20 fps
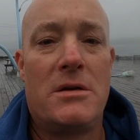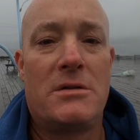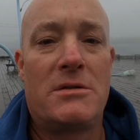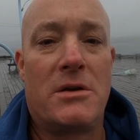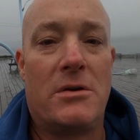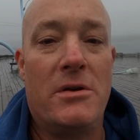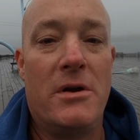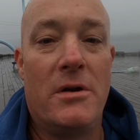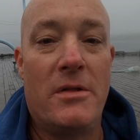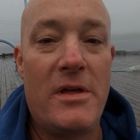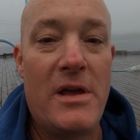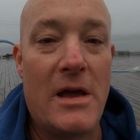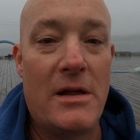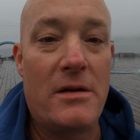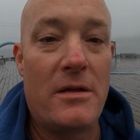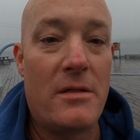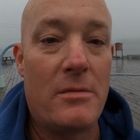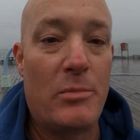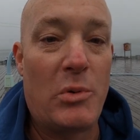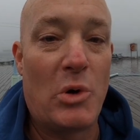So near the
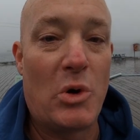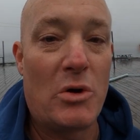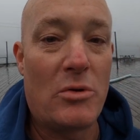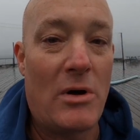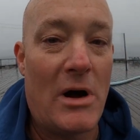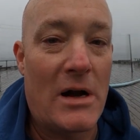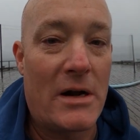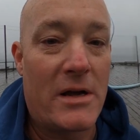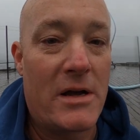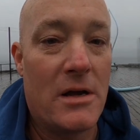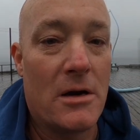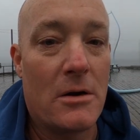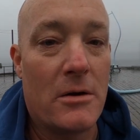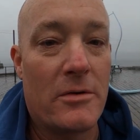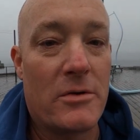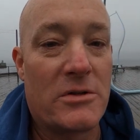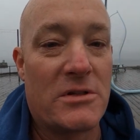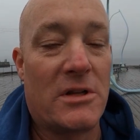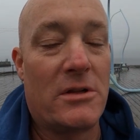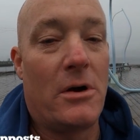end of the boardwalk
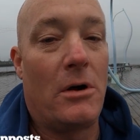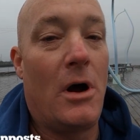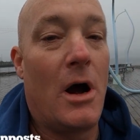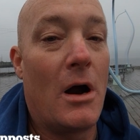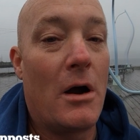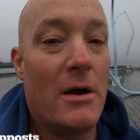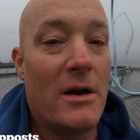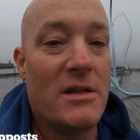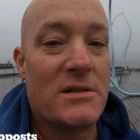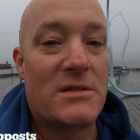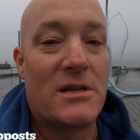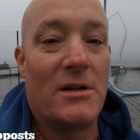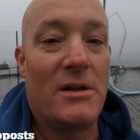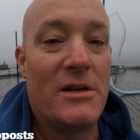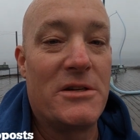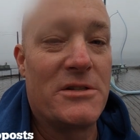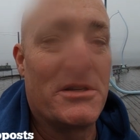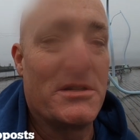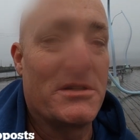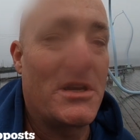here, there's a little art
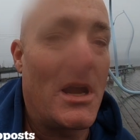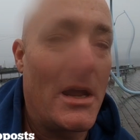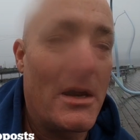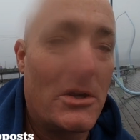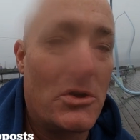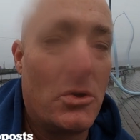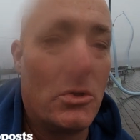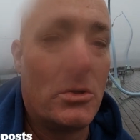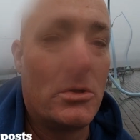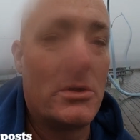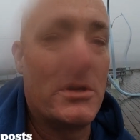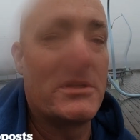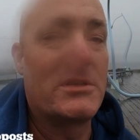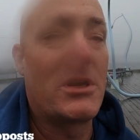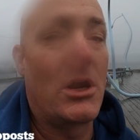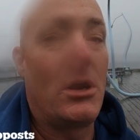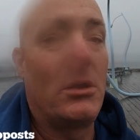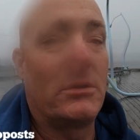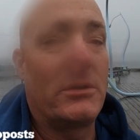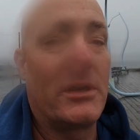installation. It's kind of cool.
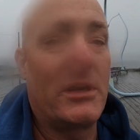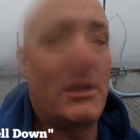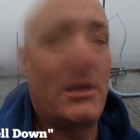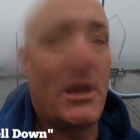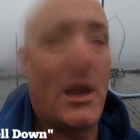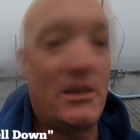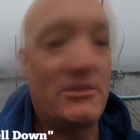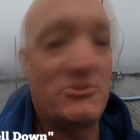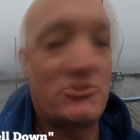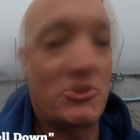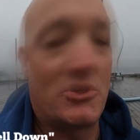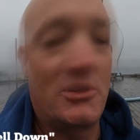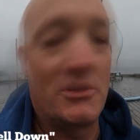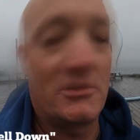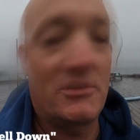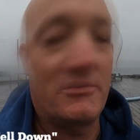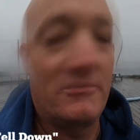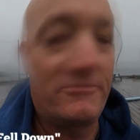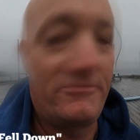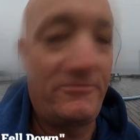It's called Got
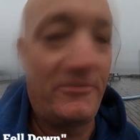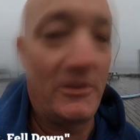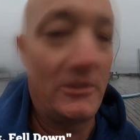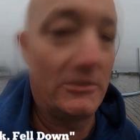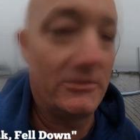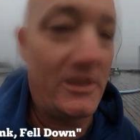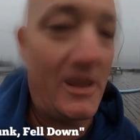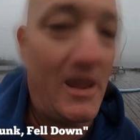Drunk, Fell